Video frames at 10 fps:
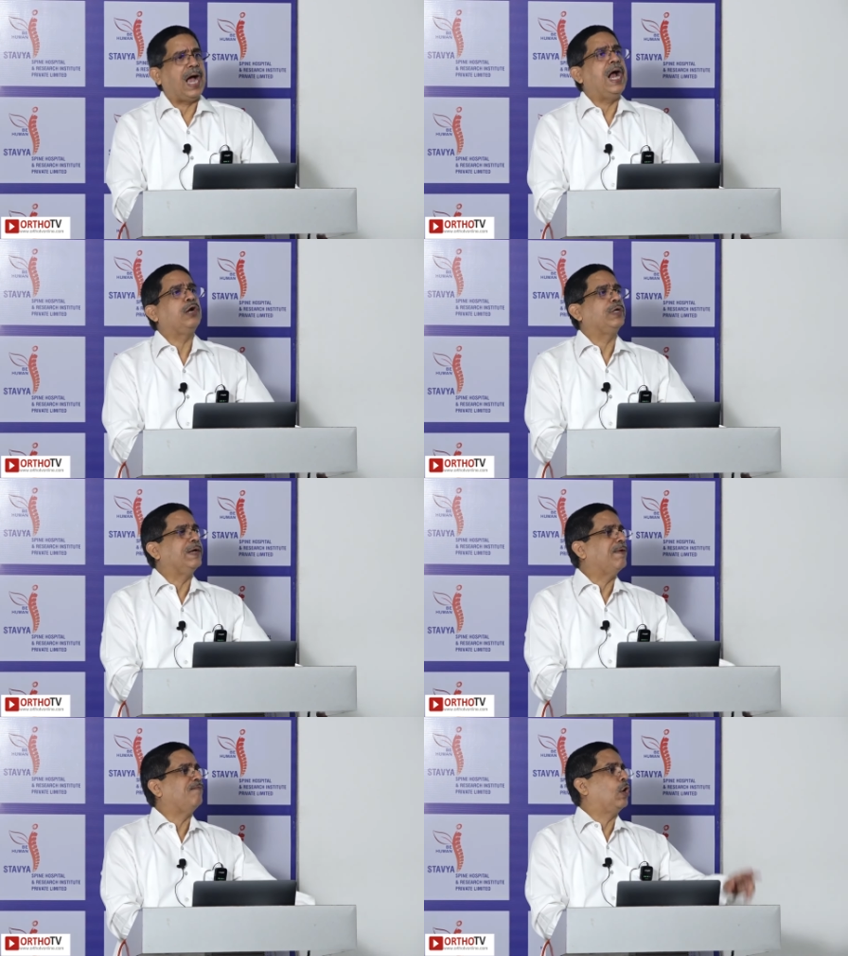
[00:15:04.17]
I had to
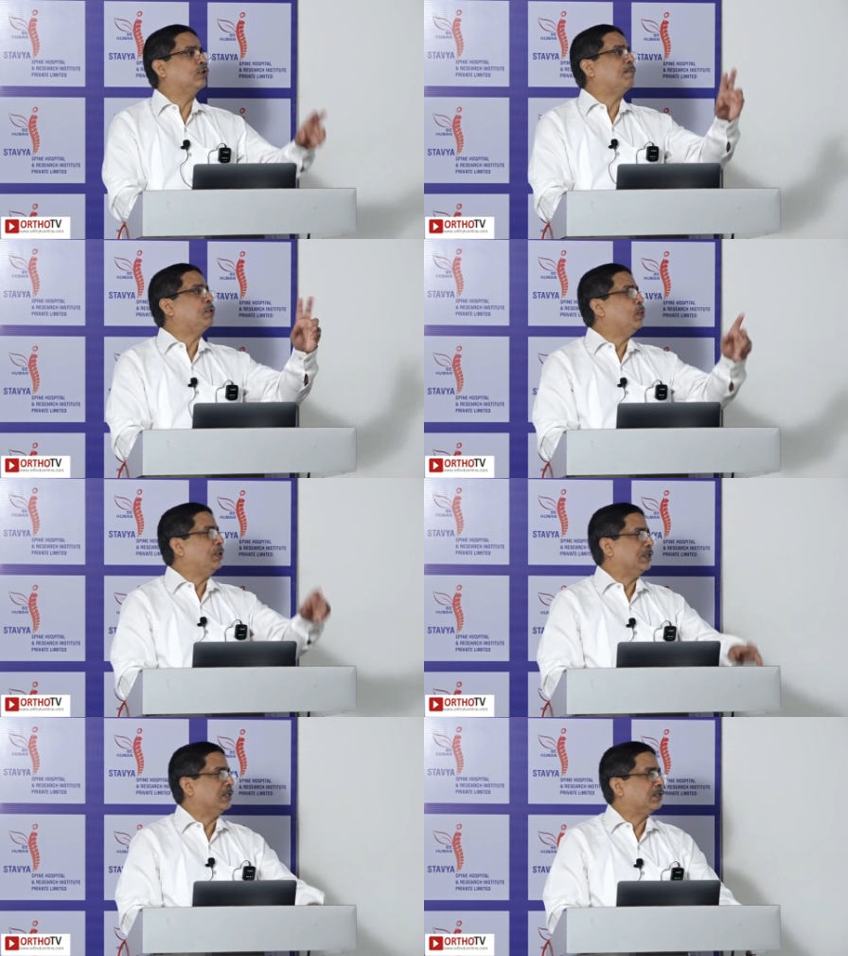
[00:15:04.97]
give up because of two
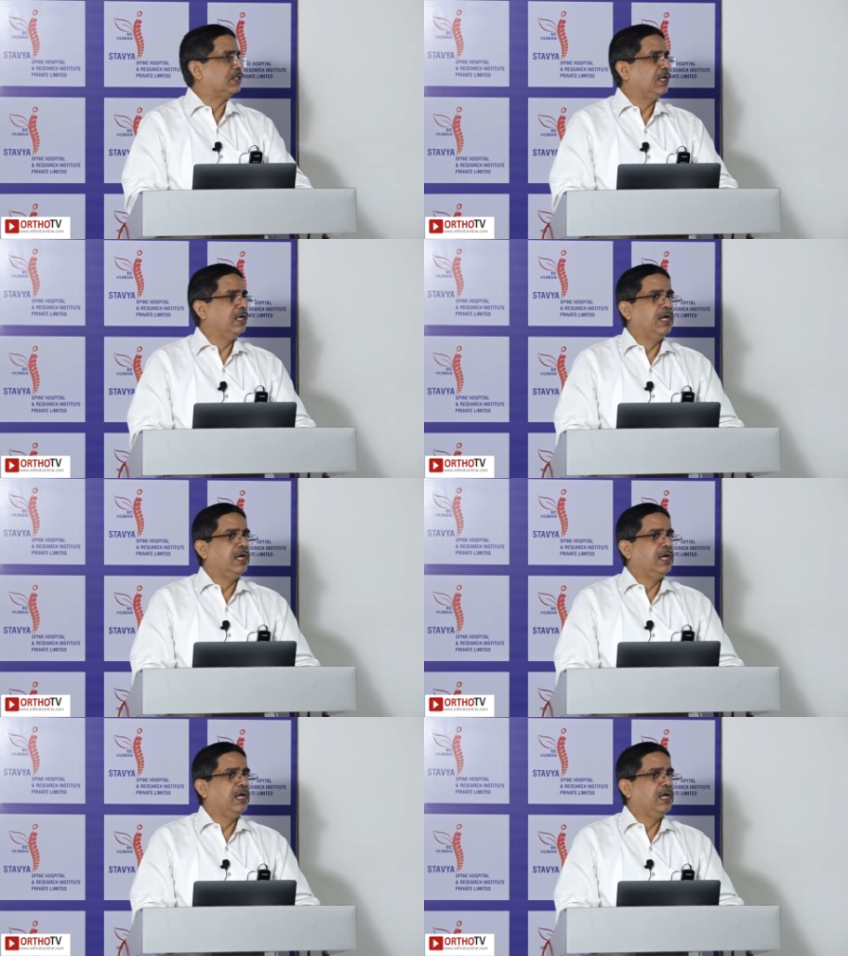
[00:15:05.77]
reasons.